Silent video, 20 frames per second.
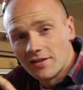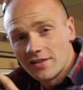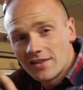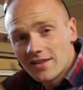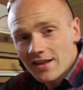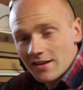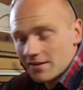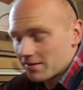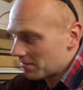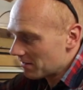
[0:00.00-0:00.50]

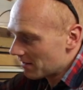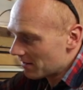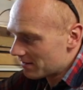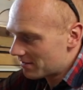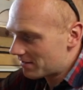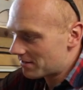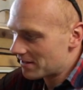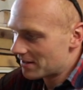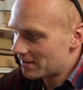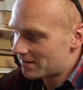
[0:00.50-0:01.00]
This
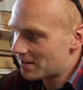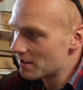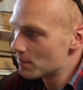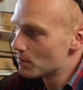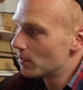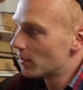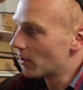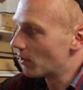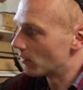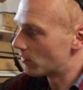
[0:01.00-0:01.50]
is the
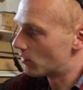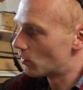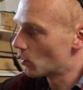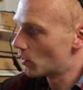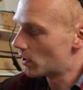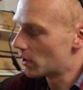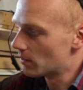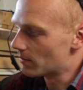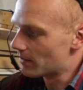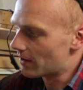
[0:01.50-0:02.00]
timber that I was
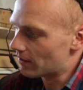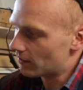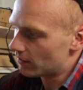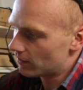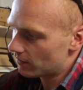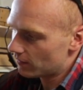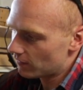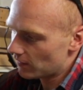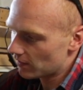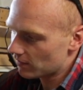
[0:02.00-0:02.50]
talking about.
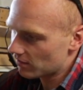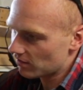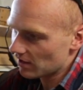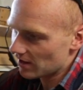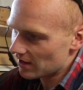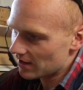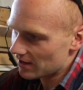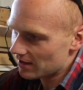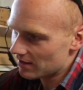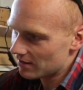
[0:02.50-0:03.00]
This
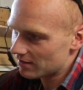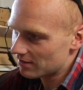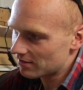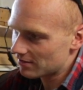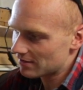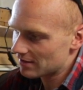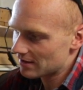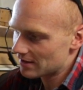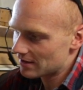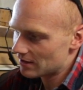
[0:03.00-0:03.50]

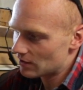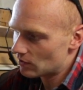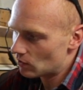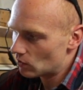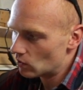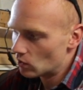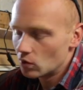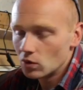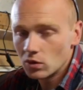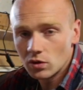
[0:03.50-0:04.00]
is
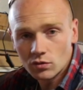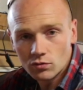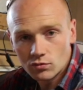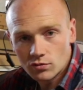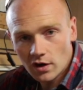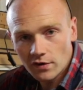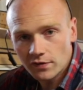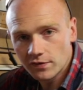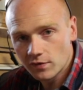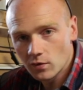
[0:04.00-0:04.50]
all
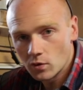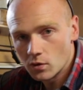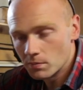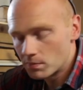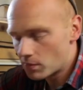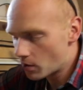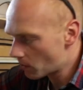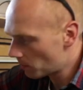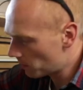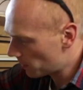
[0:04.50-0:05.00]
rough sawn
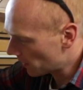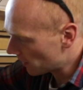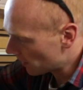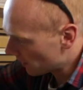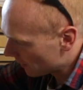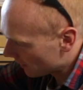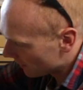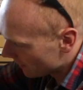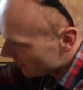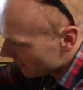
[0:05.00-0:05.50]

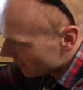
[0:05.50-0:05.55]
poplar,